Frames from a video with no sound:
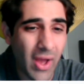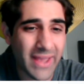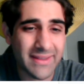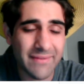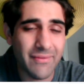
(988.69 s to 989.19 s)
I
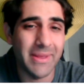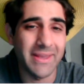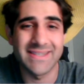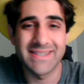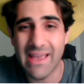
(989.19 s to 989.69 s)
could give him like
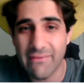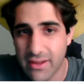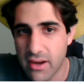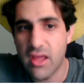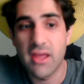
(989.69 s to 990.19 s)
a
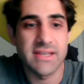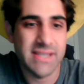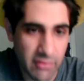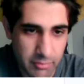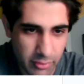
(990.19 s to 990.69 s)
7,
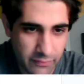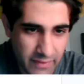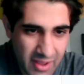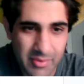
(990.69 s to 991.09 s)
7.5.